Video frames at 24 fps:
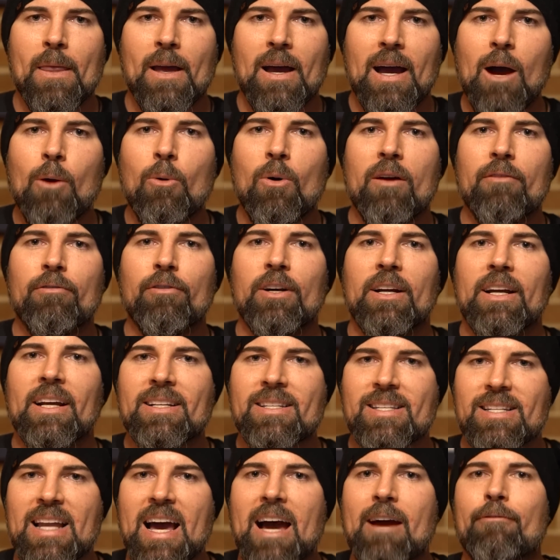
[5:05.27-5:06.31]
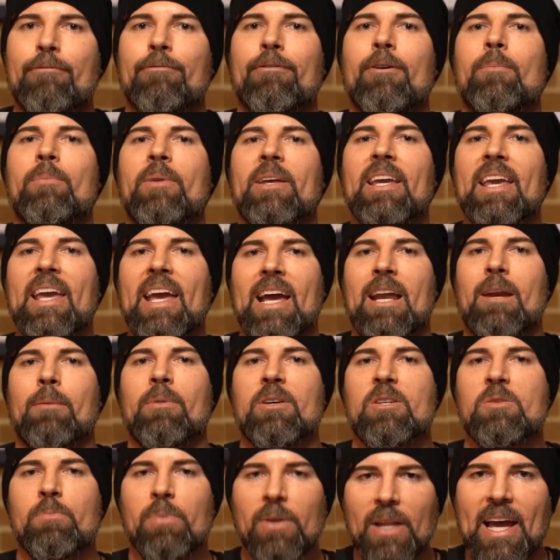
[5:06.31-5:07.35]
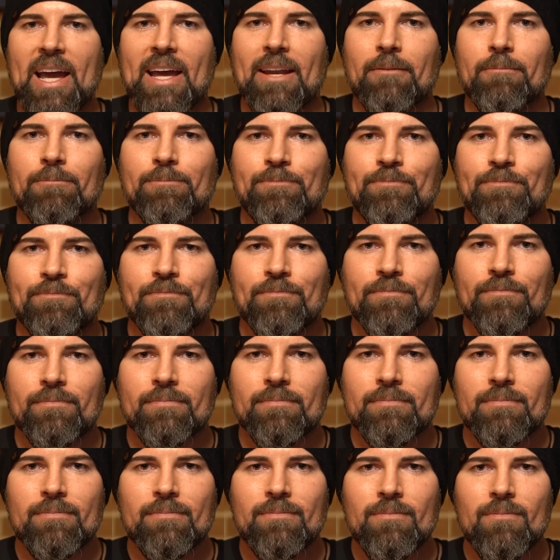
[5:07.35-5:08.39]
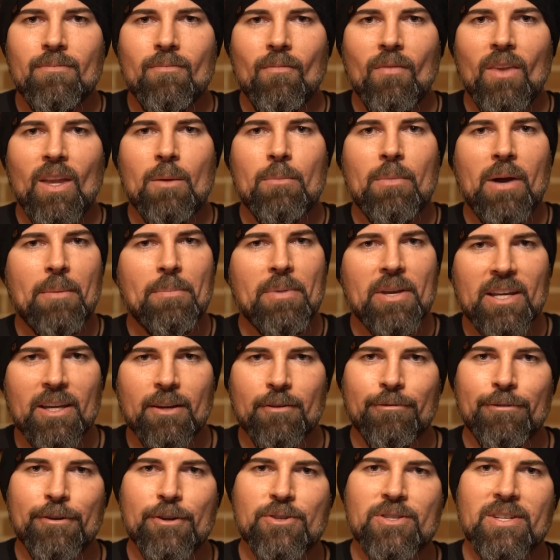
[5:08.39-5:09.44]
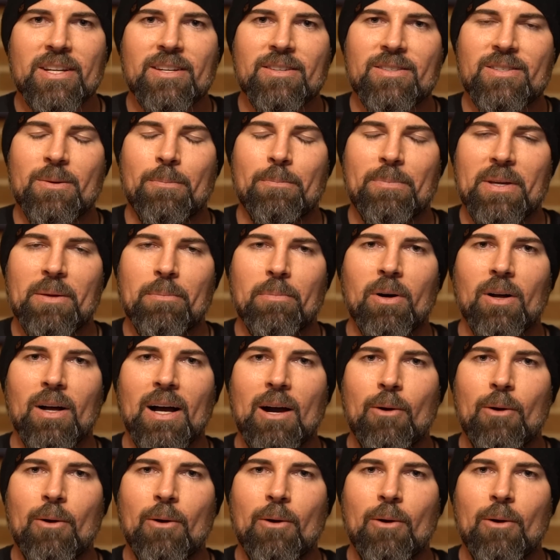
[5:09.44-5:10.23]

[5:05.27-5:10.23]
However, it's not from the cannabis plant. Might be confusing to some people.